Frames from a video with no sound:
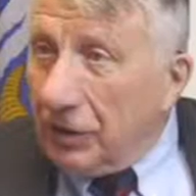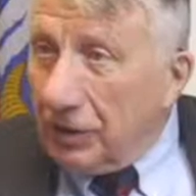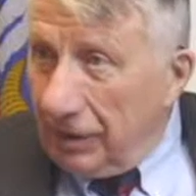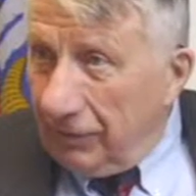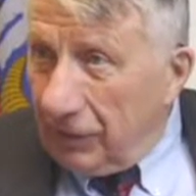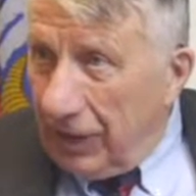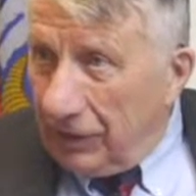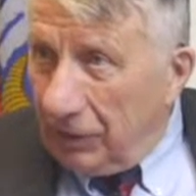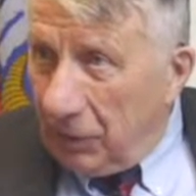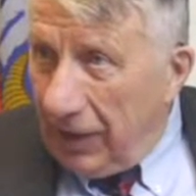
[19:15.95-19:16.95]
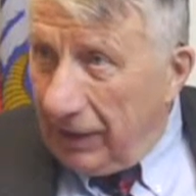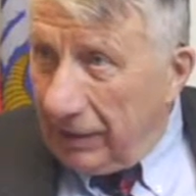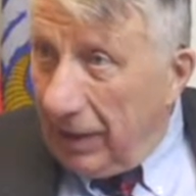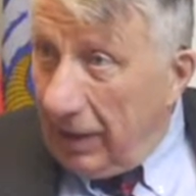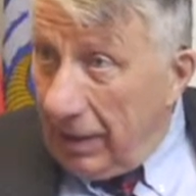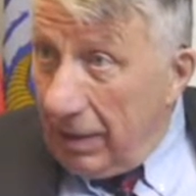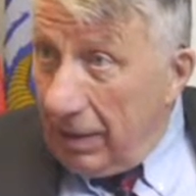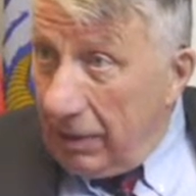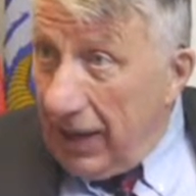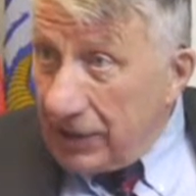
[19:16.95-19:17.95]
deliver on the product.
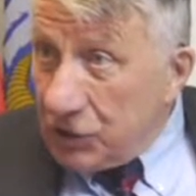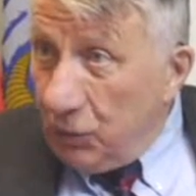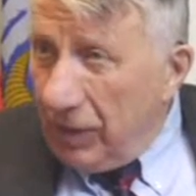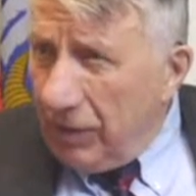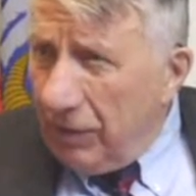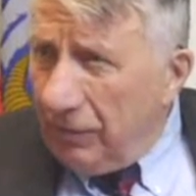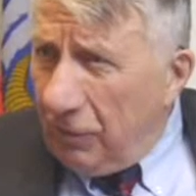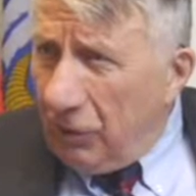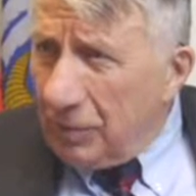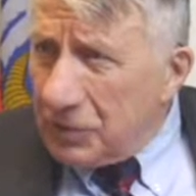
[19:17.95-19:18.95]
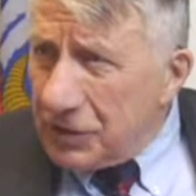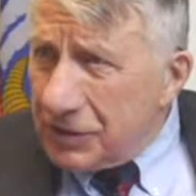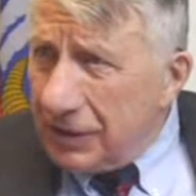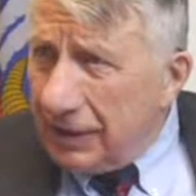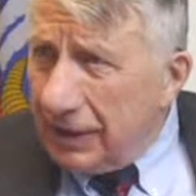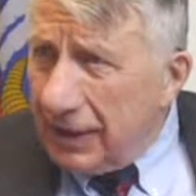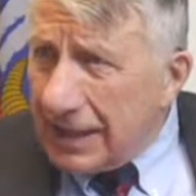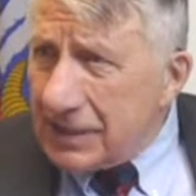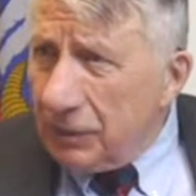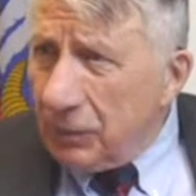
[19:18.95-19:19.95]
That's one of the forms, isn't it?
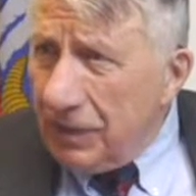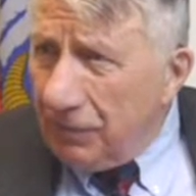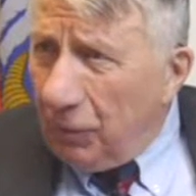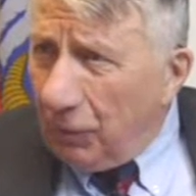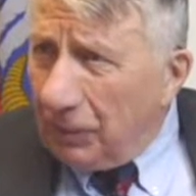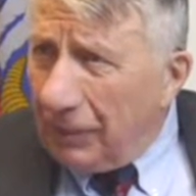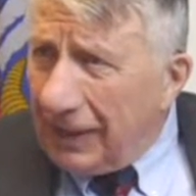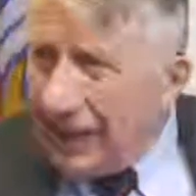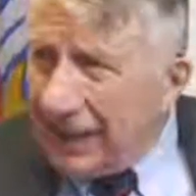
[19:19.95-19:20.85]
That's a reform.